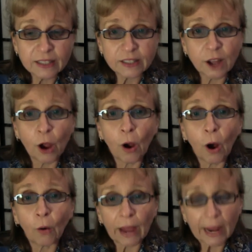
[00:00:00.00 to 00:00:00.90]
So
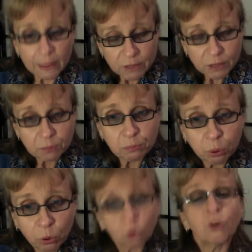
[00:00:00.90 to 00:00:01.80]
I'll get him to
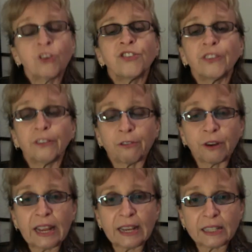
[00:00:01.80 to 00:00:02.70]
push his
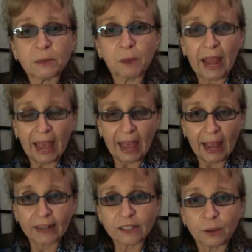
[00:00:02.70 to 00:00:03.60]
foot into my
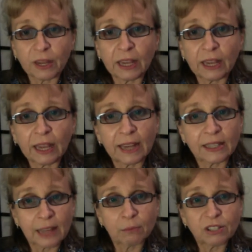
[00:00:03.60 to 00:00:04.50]
hand so he can get
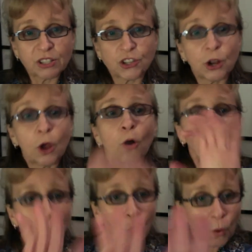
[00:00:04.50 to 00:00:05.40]
to that position
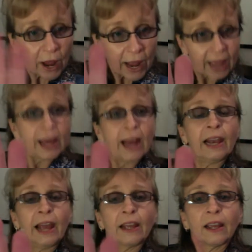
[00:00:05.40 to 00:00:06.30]
where
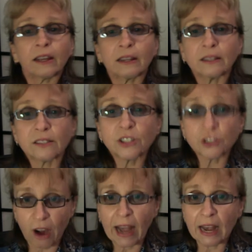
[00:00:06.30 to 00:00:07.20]
that leg can
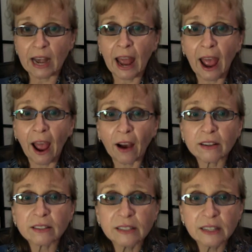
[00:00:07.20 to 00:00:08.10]
straighten out.